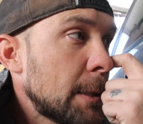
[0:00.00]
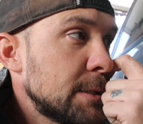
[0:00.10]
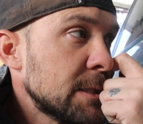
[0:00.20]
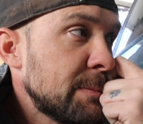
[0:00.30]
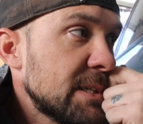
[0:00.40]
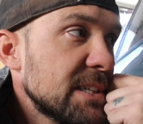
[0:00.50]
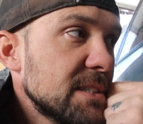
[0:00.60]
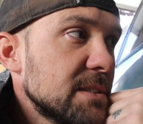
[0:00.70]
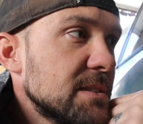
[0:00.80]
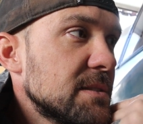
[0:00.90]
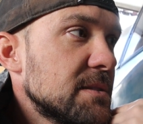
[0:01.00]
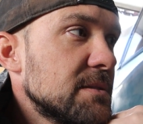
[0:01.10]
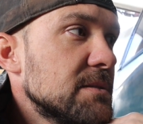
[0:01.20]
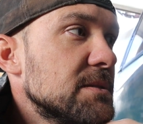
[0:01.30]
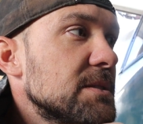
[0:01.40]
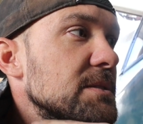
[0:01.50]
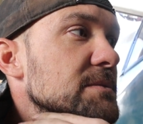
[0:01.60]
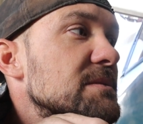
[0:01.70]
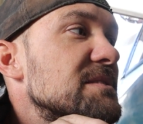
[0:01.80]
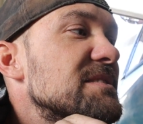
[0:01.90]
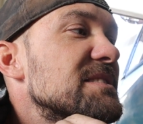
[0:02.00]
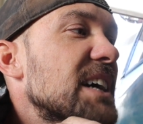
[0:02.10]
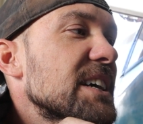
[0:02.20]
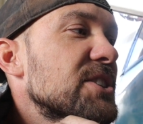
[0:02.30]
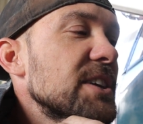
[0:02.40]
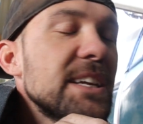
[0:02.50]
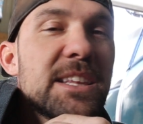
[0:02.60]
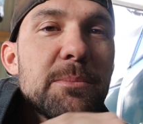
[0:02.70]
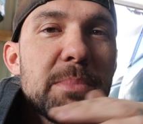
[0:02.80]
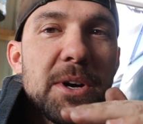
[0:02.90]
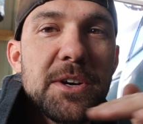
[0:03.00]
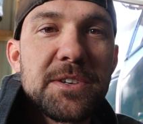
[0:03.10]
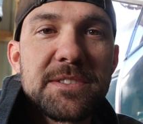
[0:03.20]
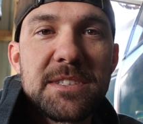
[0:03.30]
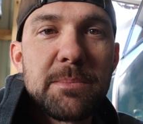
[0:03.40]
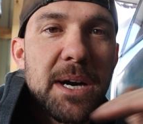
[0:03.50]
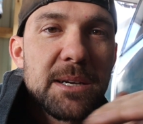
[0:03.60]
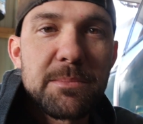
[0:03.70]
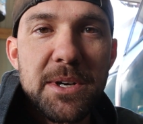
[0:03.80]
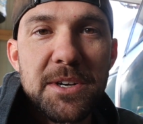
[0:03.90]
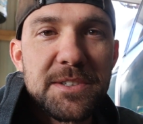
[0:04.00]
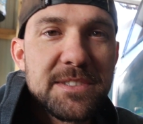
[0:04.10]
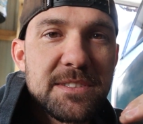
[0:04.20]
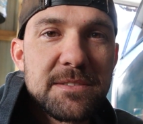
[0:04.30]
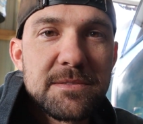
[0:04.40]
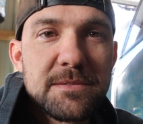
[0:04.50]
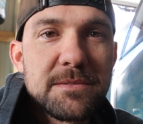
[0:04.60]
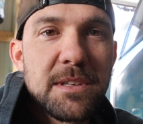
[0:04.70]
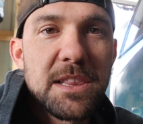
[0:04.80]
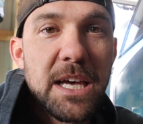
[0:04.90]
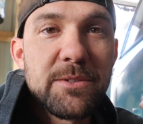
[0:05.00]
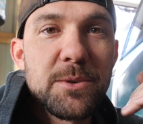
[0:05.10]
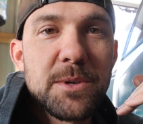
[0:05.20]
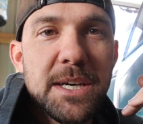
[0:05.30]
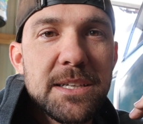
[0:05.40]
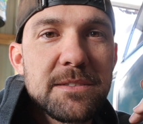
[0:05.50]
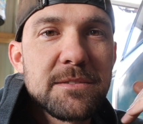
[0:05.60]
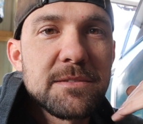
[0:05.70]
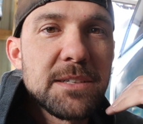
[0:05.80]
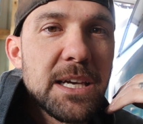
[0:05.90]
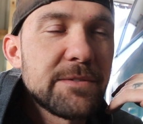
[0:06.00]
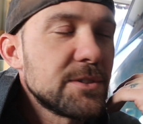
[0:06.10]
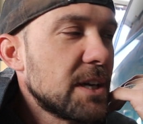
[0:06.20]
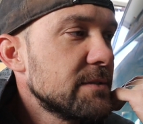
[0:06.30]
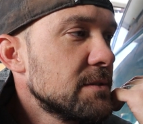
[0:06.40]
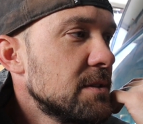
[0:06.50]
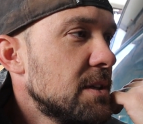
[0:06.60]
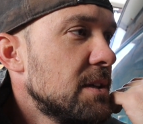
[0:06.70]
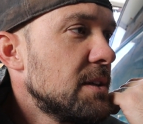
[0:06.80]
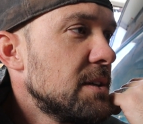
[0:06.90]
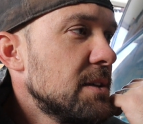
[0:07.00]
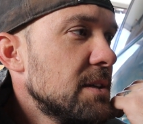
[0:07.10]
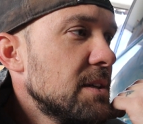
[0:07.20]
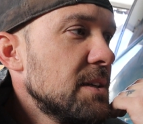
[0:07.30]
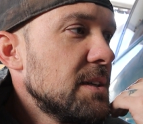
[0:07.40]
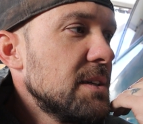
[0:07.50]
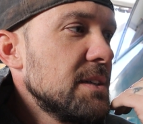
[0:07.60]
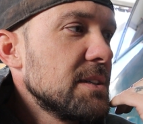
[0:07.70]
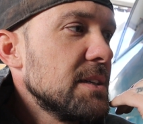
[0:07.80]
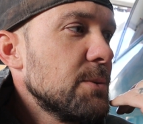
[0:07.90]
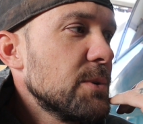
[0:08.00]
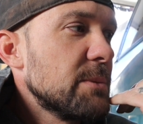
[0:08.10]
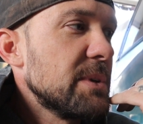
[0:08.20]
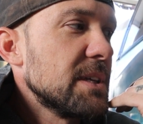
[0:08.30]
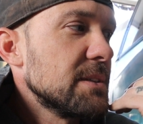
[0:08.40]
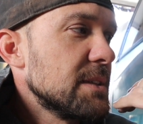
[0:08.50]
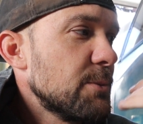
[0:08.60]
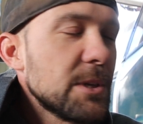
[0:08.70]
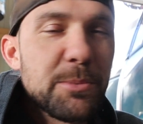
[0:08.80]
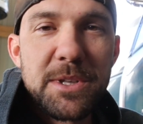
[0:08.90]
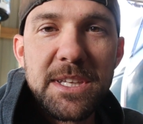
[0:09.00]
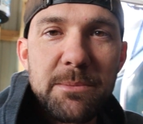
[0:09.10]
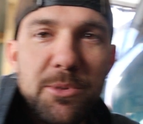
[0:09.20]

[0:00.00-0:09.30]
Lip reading: just because I couldn't get the bottom bars level at half travel. It would have put the